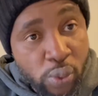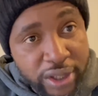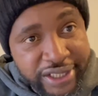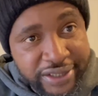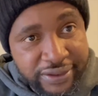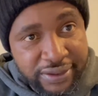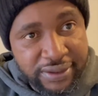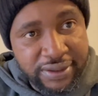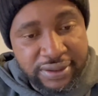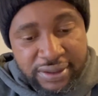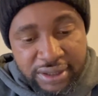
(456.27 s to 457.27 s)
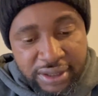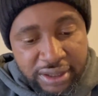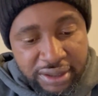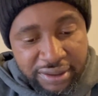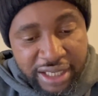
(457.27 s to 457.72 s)
warnings.
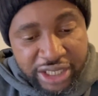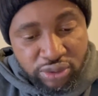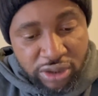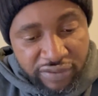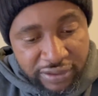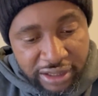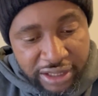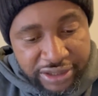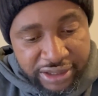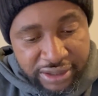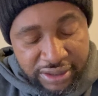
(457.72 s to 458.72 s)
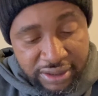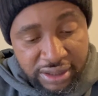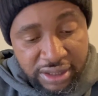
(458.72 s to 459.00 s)
That is one of the lists.